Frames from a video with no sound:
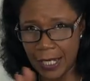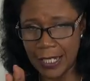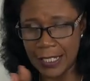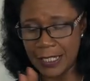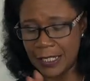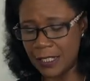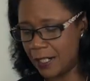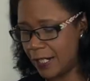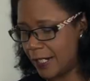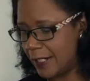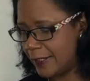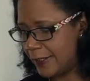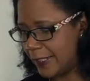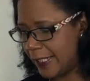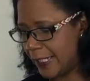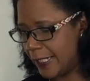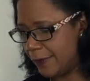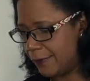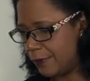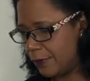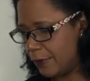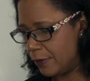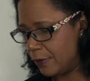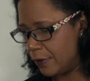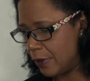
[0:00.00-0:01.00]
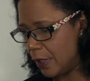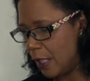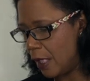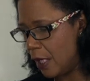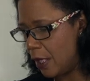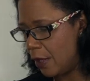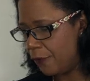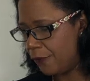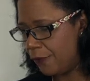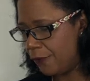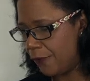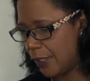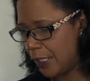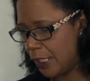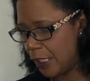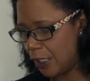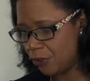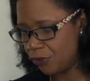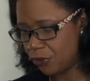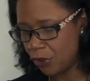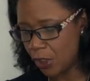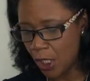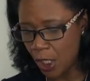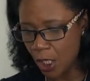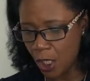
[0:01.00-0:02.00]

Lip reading: a nice even finish.